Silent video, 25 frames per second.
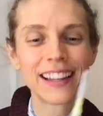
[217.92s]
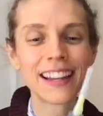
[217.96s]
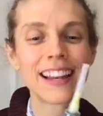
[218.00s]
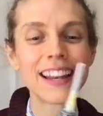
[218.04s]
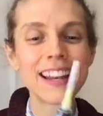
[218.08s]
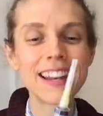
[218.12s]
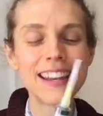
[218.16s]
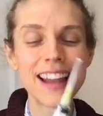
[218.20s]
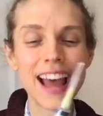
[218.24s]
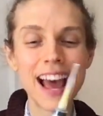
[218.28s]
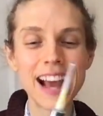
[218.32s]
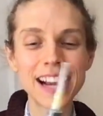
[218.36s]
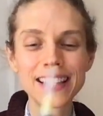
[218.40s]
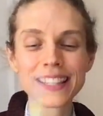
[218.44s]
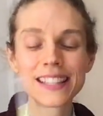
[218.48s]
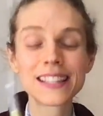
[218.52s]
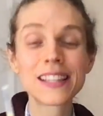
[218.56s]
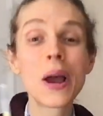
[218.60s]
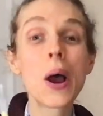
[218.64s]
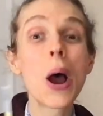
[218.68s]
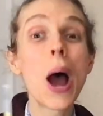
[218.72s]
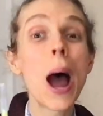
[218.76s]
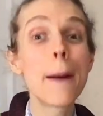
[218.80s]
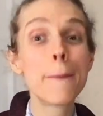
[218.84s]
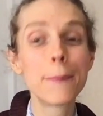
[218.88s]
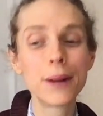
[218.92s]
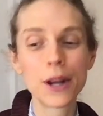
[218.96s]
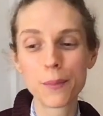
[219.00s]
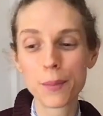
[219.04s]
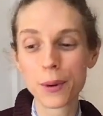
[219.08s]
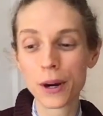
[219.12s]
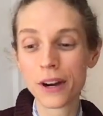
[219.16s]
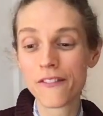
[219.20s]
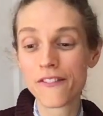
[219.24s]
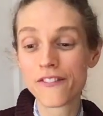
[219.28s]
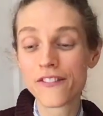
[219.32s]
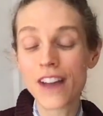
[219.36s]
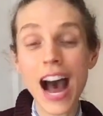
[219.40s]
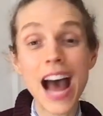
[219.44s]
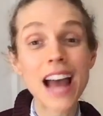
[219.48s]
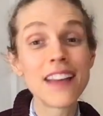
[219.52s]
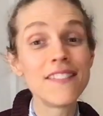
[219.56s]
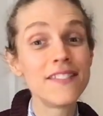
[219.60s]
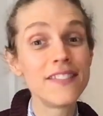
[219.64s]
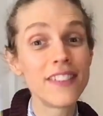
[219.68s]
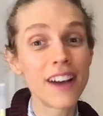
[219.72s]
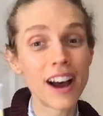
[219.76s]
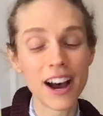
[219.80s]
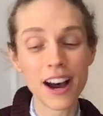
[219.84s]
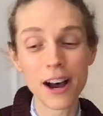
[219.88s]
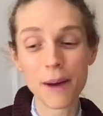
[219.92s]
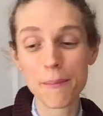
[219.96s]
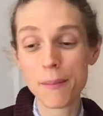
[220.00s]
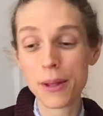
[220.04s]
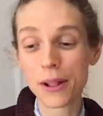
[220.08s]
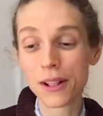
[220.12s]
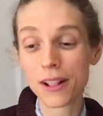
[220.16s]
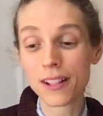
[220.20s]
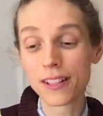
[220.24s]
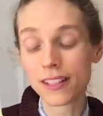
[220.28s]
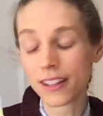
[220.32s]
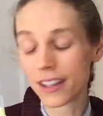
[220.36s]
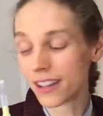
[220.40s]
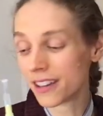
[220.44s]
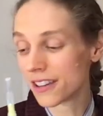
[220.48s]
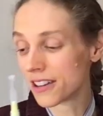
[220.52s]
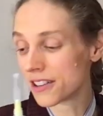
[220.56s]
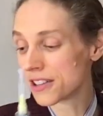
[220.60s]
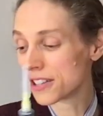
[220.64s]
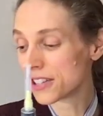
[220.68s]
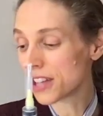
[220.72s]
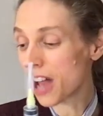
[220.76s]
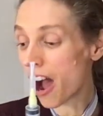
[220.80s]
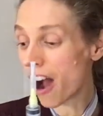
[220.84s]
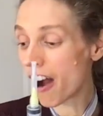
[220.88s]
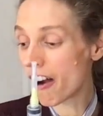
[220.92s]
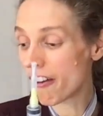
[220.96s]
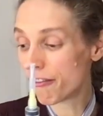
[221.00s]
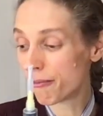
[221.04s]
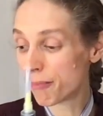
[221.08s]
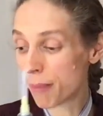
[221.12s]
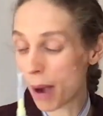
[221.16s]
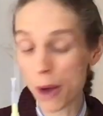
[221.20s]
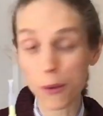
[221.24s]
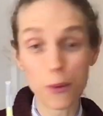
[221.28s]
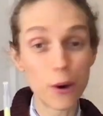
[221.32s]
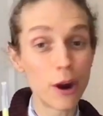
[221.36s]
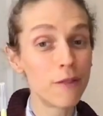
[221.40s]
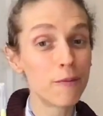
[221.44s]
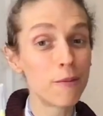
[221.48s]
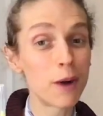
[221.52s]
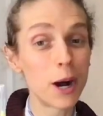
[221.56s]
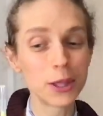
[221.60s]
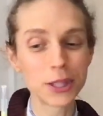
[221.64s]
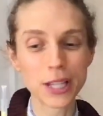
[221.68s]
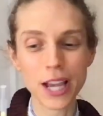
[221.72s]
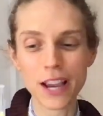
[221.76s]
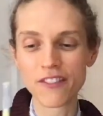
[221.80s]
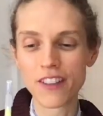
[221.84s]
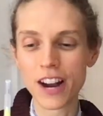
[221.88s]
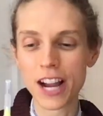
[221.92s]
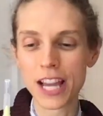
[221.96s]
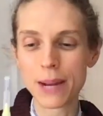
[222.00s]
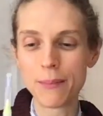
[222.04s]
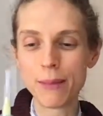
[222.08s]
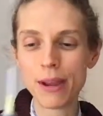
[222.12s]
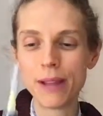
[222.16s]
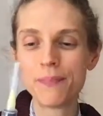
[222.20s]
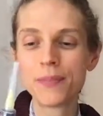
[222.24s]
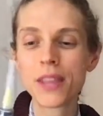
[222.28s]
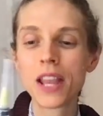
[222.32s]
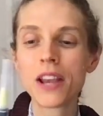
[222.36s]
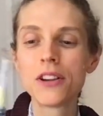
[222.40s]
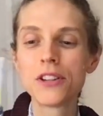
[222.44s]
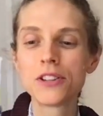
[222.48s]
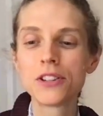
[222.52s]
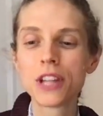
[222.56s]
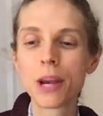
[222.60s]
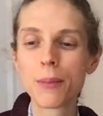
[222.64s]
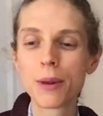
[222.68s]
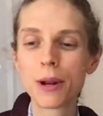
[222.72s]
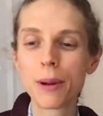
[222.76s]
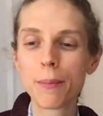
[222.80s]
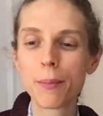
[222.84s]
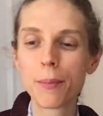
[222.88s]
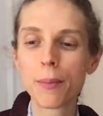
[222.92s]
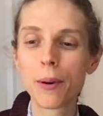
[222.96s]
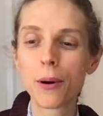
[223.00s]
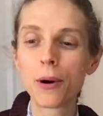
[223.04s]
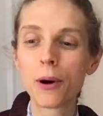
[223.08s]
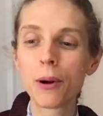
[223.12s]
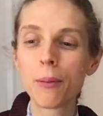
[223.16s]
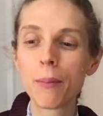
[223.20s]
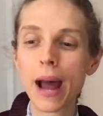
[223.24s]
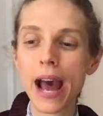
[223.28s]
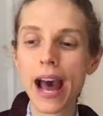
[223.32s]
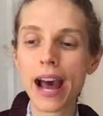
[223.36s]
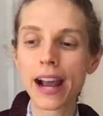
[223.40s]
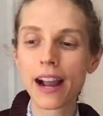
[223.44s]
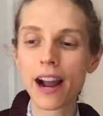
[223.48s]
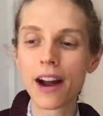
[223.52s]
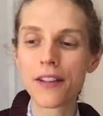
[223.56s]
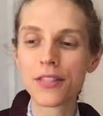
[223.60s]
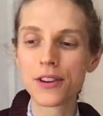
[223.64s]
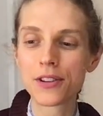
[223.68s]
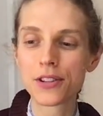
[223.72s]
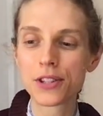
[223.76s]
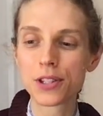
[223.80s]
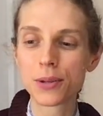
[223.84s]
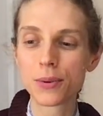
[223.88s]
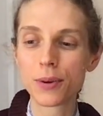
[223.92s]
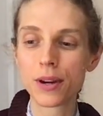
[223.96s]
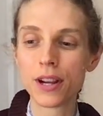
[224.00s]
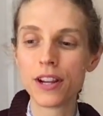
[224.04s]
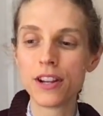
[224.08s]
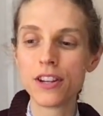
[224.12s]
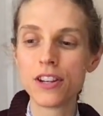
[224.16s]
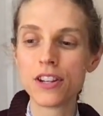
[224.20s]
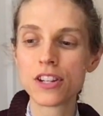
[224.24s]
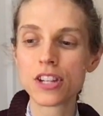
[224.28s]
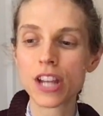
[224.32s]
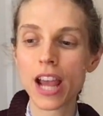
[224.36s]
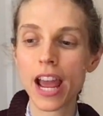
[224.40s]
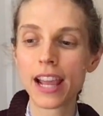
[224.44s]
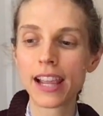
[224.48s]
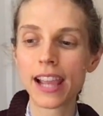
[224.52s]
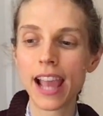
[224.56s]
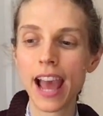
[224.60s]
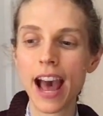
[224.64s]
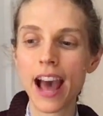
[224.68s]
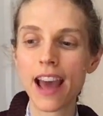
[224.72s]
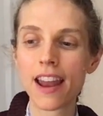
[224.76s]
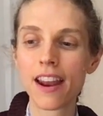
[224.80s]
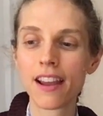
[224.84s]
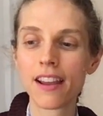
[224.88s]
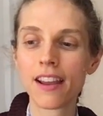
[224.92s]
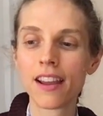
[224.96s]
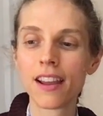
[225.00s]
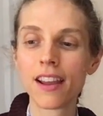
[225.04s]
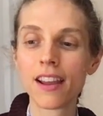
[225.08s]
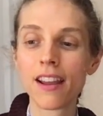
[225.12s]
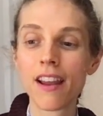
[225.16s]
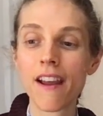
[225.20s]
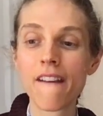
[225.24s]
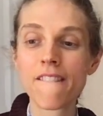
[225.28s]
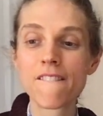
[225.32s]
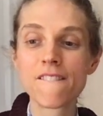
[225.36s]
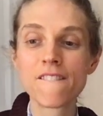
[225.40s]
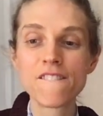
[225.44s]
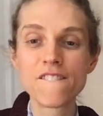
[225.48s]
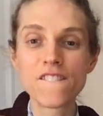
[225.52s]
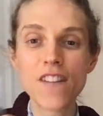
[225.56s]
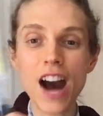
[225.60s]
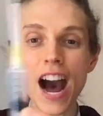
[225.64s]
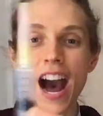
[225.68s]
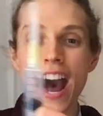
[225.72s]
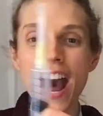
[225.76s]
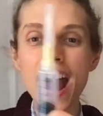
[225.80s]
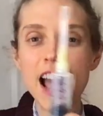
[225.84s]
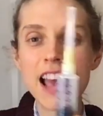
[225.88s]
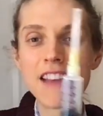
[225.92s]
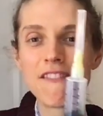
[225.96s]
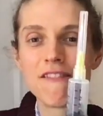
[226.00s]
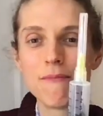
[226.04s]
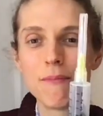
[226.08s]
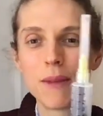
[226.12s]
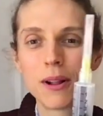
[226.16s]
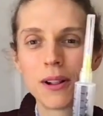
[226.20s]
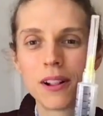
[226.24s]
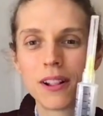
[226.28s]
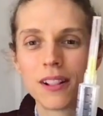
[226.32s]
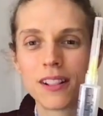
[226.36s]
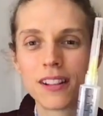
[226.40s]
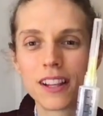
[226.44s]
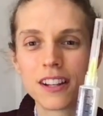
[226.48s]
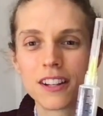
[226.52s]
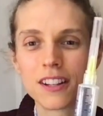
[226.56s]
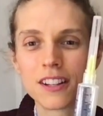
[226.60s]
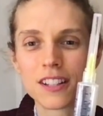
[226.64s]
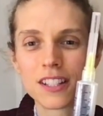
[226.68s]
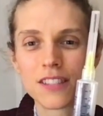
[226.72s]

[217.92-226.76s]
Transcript: Next, I'm going to put five uh, milliliters of my one multivitamin. So I'm going to pull back on the syringe and get five milliliters.